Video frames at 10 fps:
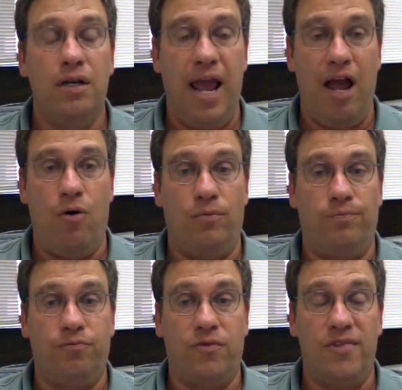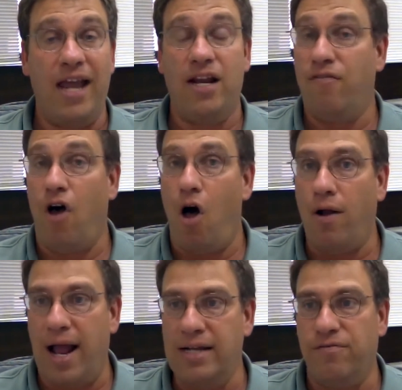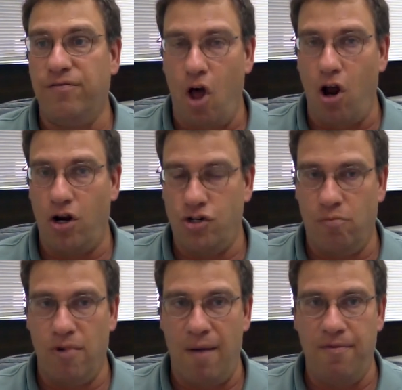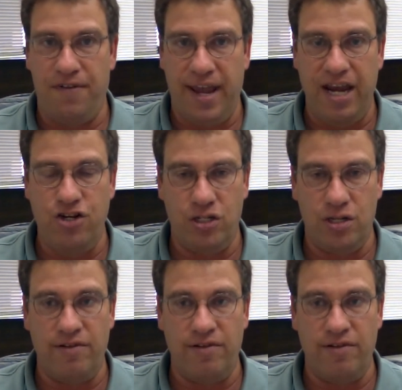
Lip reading: Now, that could have all kinds of longer term ramifications,